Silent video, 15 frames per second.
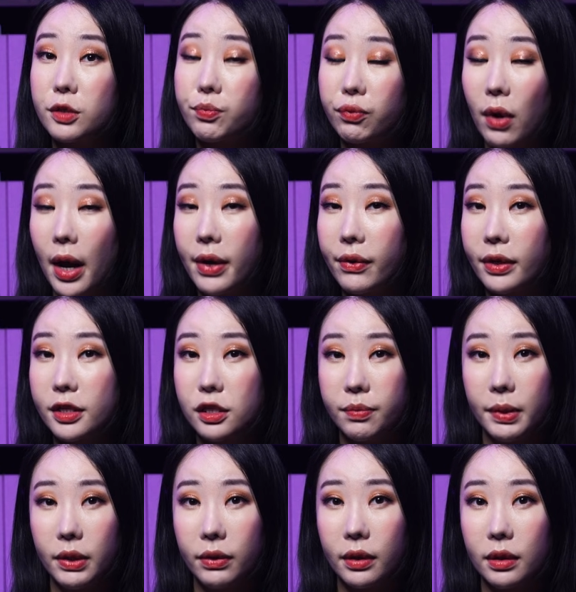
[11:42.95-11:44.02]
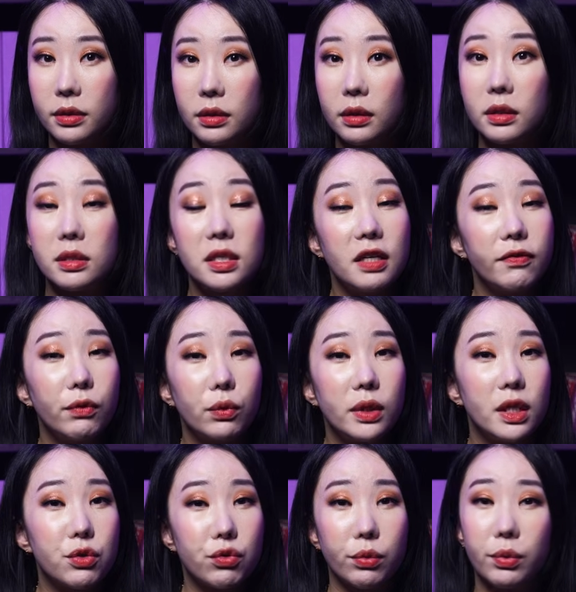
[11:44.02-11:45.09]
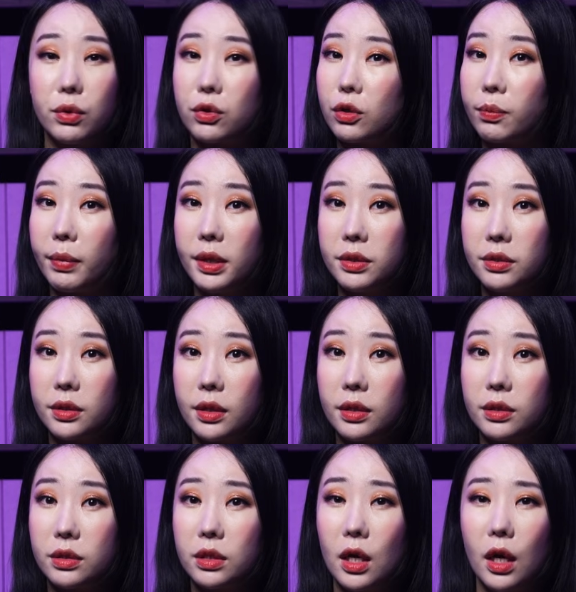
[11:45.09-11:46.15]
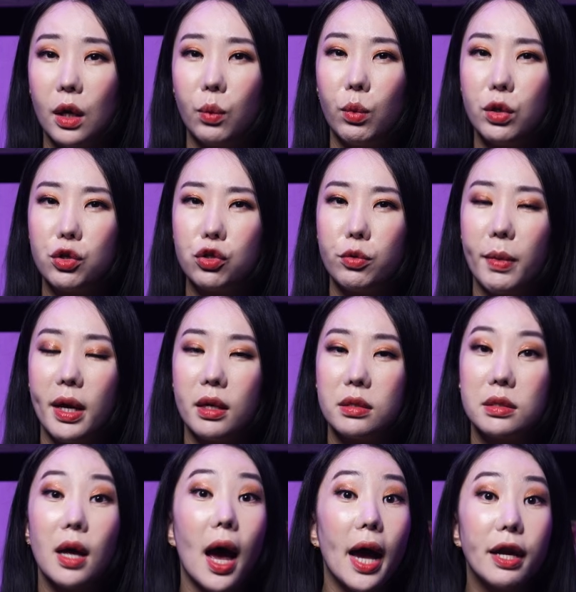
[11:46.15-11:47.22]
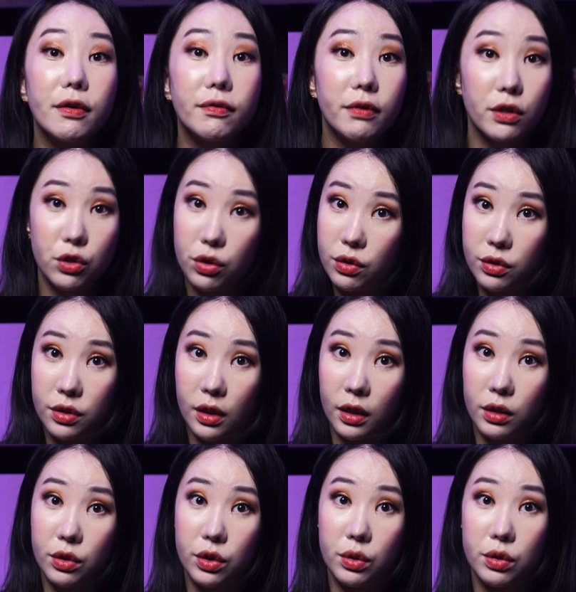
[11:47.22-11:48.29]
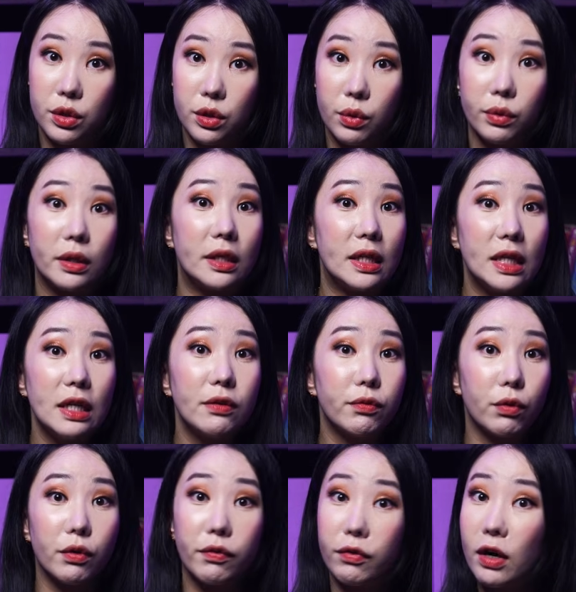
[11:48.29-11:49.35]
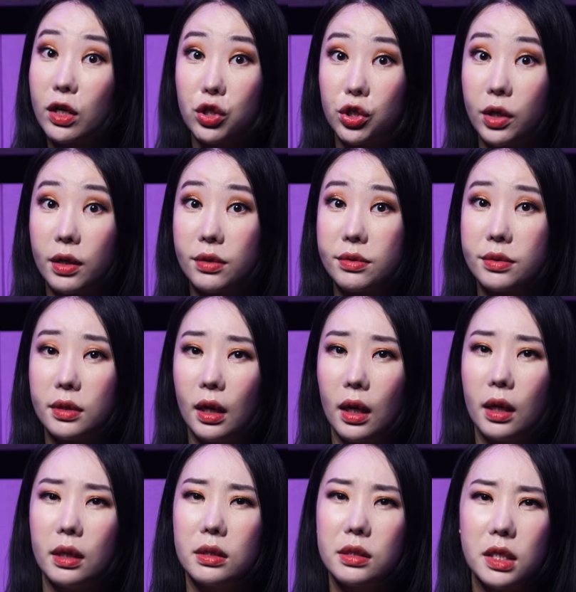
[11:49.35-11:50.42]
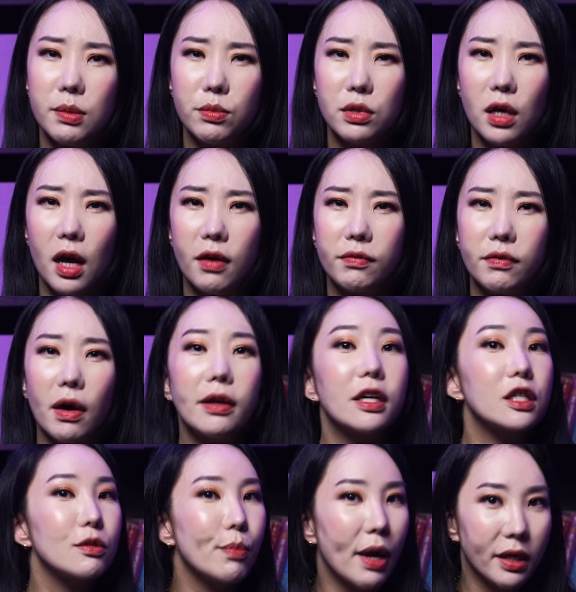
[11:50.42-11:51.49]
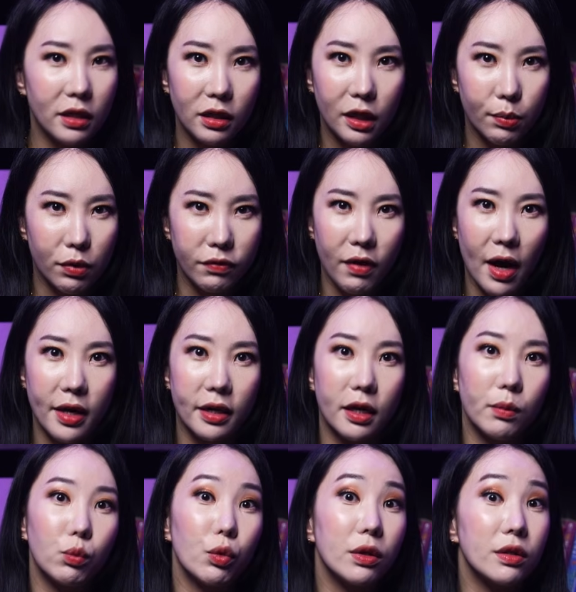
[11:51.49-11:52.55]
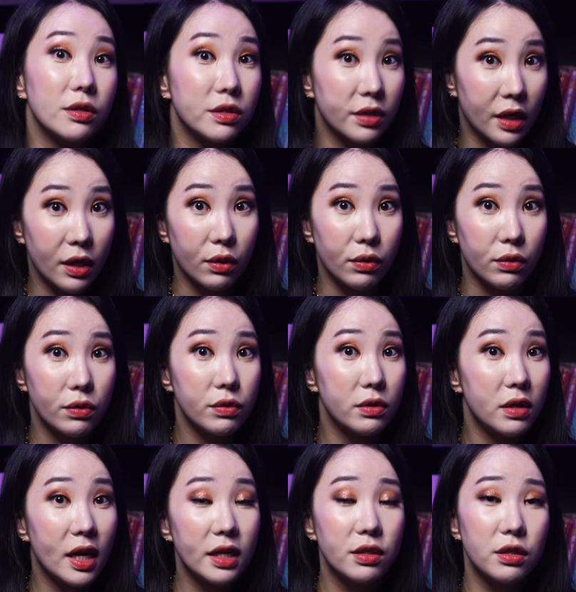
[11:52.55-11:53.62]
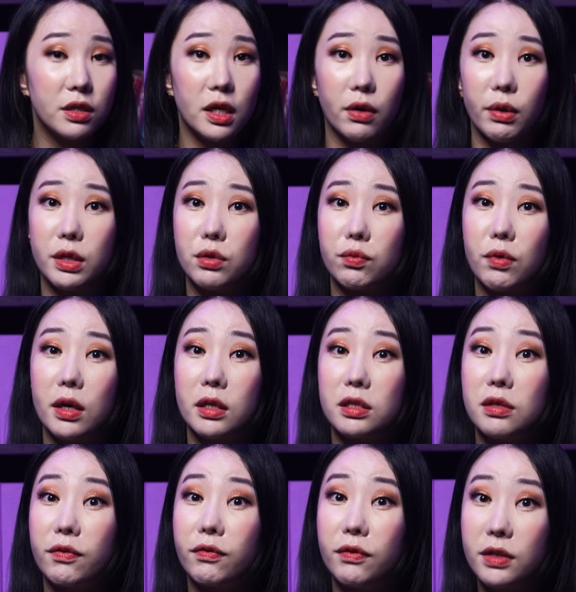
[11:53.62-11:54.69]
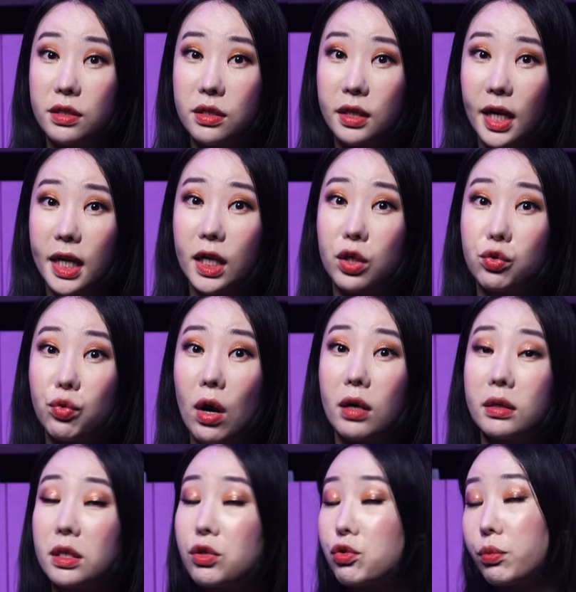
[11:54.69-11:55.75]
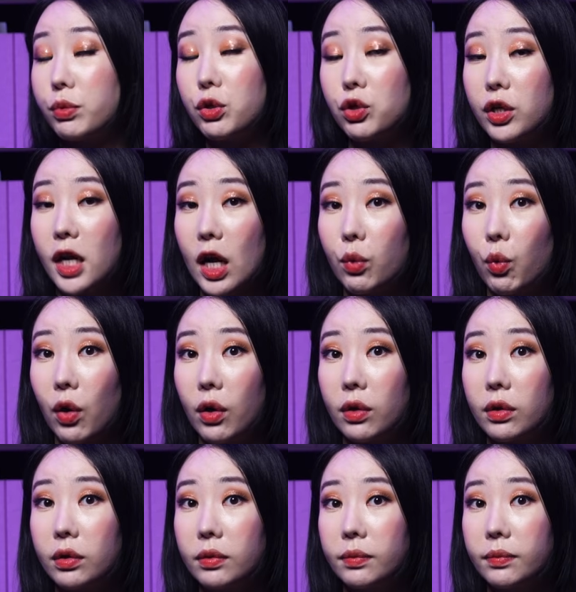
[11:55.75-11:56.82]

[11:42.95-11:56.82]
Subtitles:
prior experience in the seafood distribution business, which demands high efficiency due to the need for freshness, seemed to have unexpectedly provided him with the skills necessary to run a sophisticated drug distribution network.